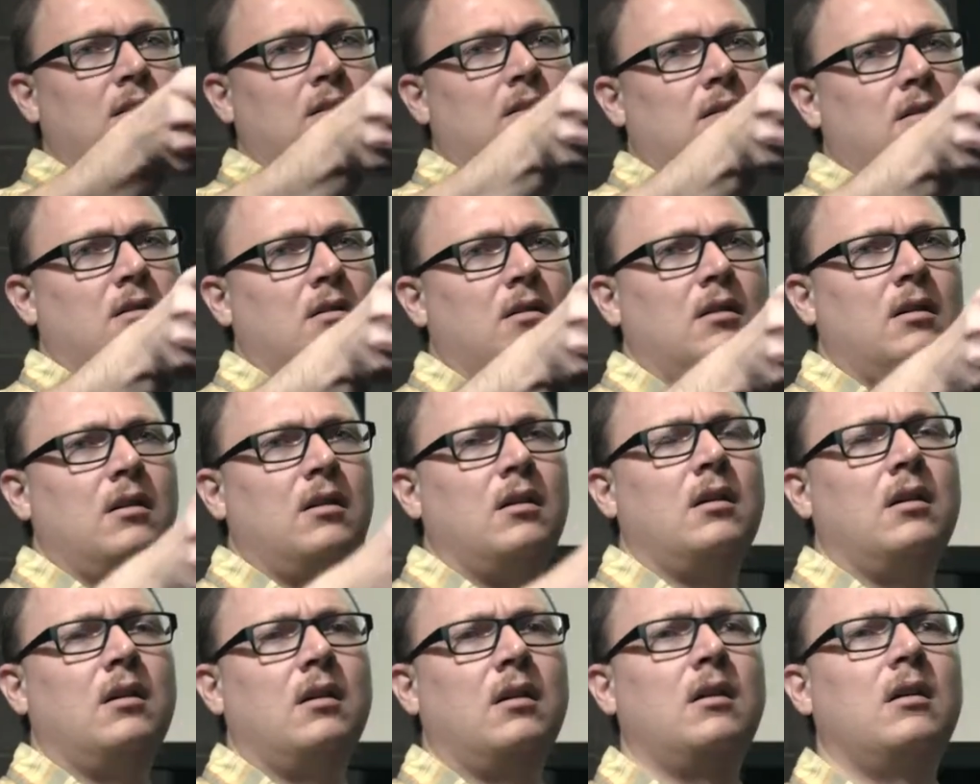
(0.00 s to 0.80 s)
Isn't
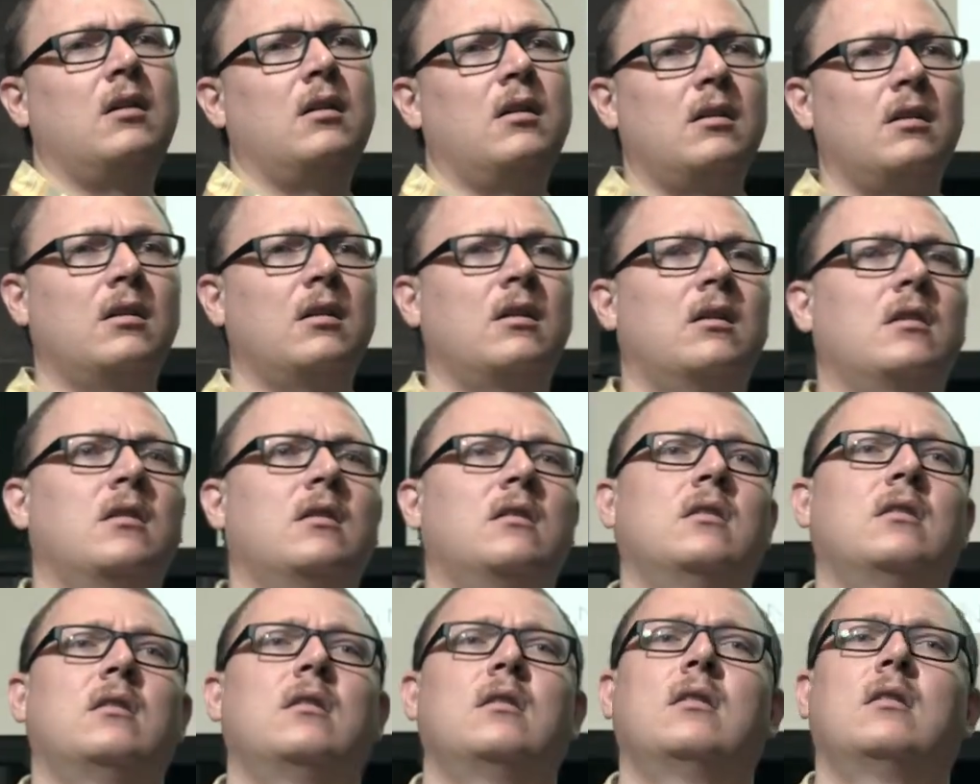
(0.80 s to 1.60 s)
LifeLock
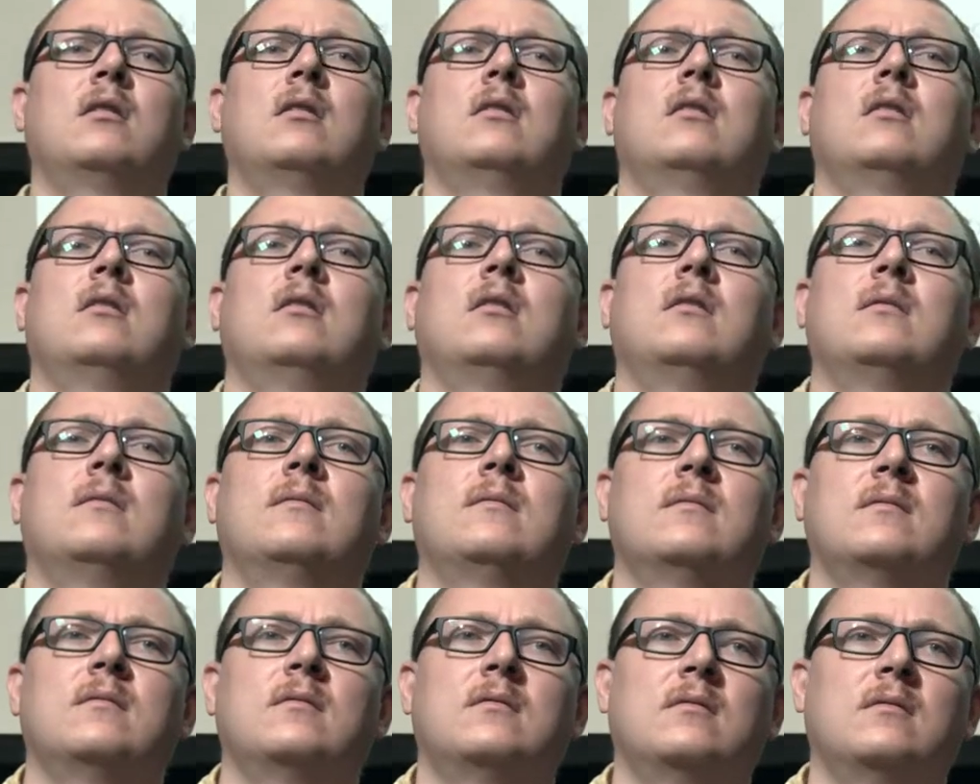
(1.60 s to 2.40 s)
paid out by
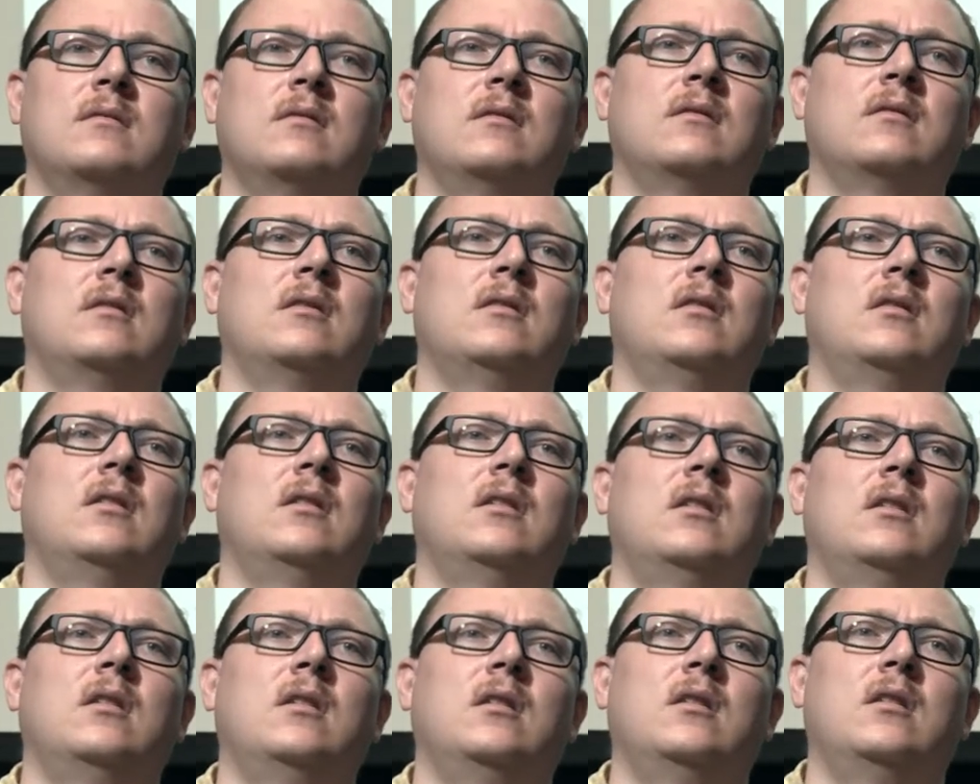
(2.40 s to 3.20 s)
Equifax
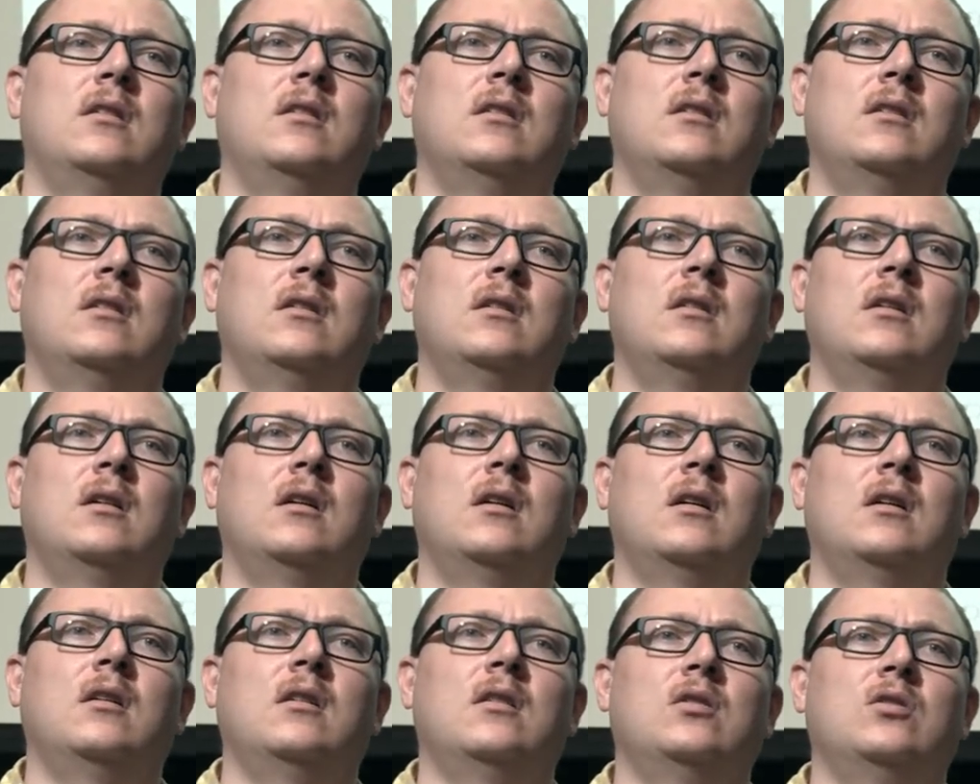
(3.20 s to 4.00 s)
somehow?
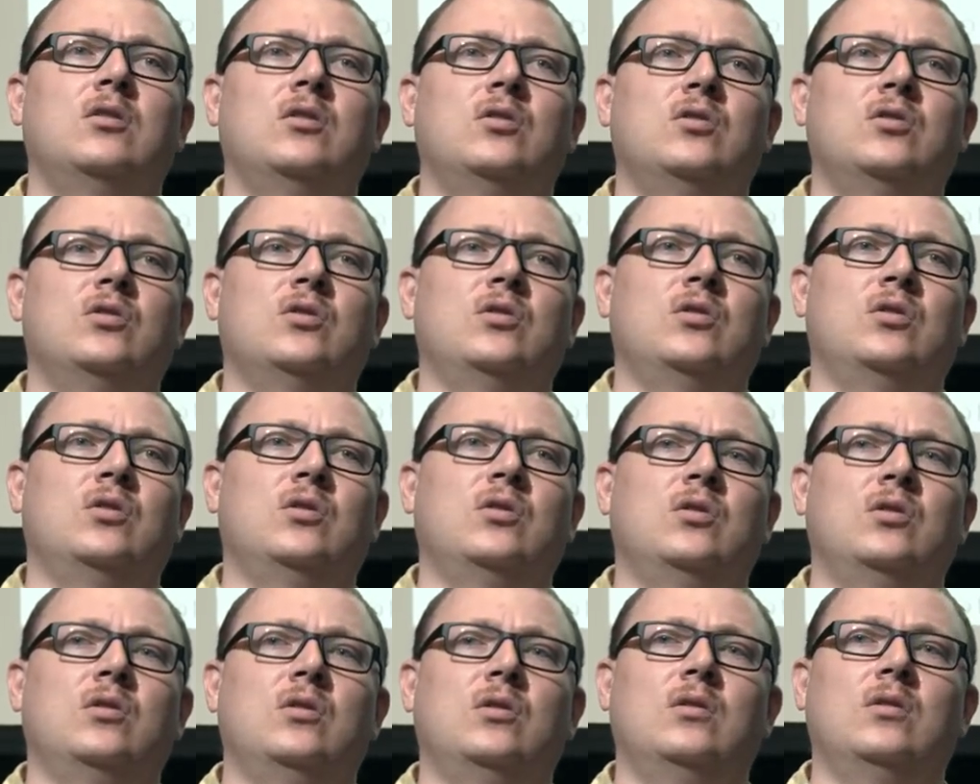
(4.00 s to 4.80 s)
They're Symantec
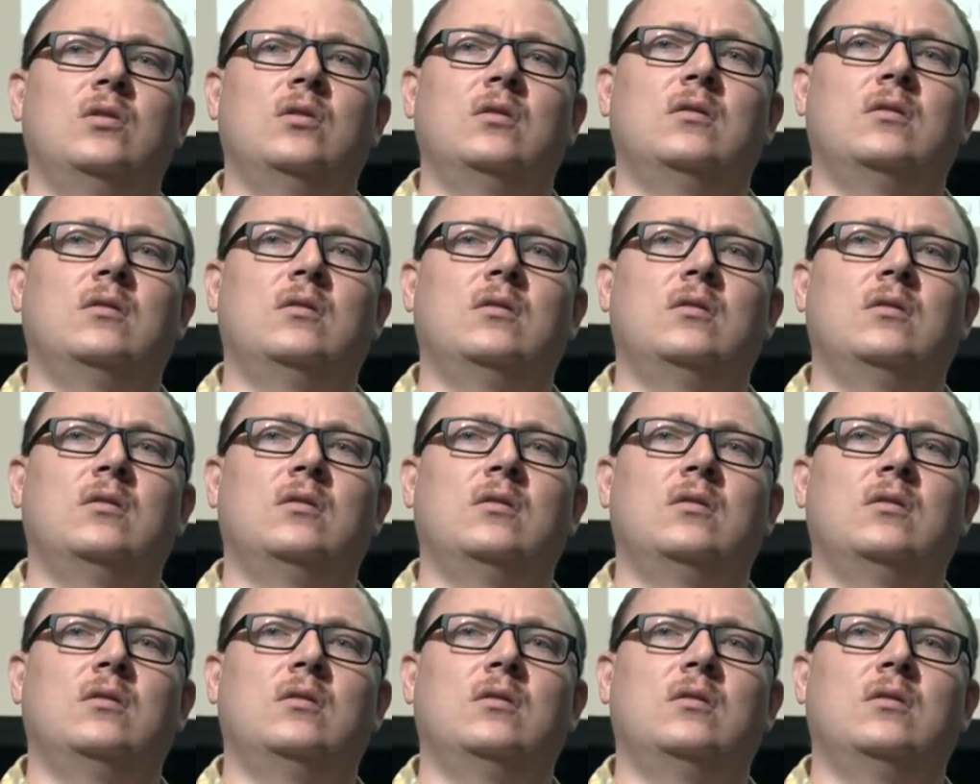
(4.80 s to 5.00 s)
aren't they?